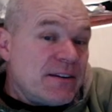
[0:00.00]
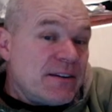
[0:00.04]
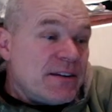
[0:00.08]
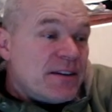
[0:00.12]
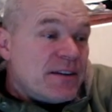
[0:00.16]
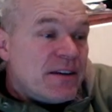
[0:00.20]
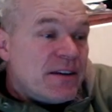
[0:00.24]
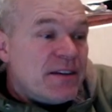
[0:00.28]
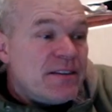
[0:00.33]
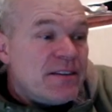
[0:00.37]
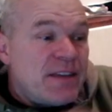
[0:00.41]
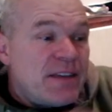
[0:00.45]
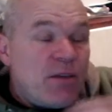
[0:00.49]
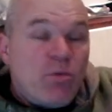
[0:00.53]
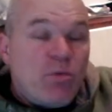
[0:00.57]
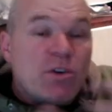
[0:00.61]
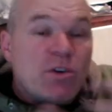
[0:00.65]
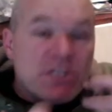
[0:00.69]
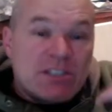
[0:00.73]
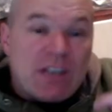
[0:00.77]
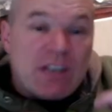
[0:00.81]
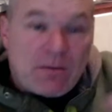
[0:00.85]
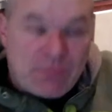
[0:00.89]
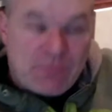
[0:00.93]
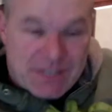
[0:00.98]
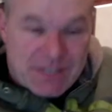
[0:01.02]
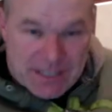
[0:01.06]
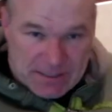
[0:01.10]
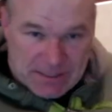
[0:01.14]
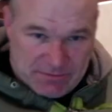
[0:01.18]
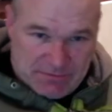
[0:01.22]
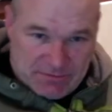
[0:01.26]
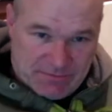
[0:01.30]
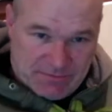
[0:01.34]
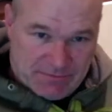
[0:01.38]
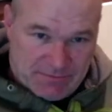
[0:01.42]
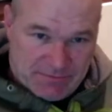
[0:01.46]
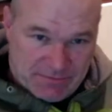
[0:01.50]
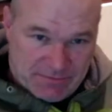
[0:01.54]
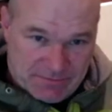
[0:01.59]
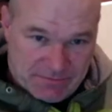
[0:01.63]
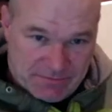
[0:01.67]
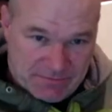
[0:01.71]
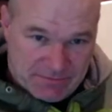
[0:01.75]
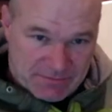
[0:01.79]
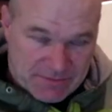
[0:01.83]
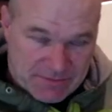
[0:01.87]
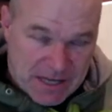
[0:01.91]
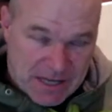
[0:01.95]
there was something.
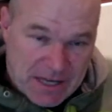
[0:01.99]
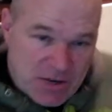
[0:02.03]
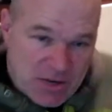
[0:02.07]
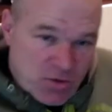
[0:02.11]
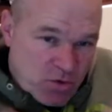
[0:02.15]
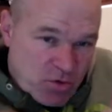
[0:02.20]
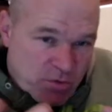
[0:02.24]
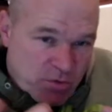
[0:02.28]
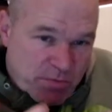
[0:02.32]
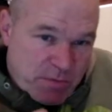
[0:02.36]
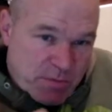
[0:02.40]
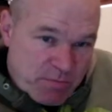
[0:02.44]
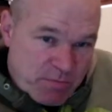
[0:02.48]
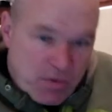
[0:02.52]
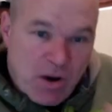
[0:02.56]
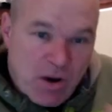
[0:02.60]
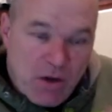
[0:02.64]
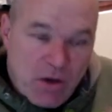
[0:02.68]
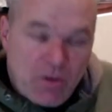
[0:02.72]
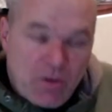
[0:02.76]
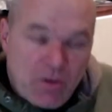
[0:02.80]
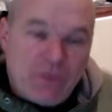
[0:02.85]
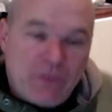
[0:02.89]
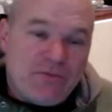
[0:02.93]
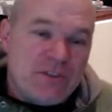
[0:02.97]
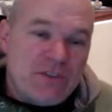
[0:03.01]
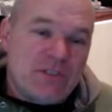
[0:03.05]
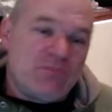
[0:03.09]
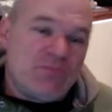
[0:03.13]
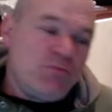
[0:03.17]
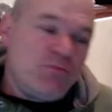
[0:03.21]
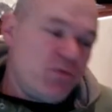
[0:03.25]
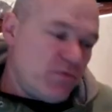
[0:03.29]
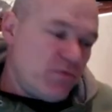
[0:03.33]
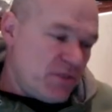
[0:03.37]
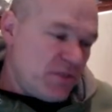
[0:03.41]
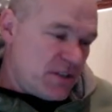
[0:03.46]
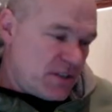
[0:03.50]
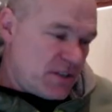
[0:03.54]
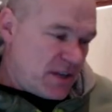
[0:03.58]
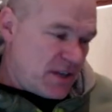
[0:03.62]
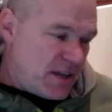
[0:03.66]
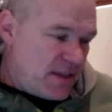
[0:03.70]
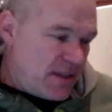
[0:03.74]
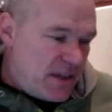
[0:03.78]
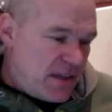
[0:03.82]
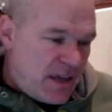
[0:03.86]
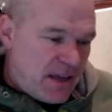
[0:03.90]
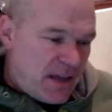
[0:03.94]
And you could be proud of these movies.
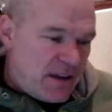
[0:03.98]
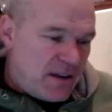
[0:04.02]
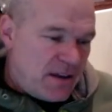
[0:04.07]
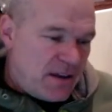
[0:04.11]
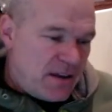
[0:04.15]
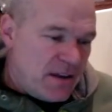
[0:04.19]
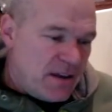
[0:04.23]
And then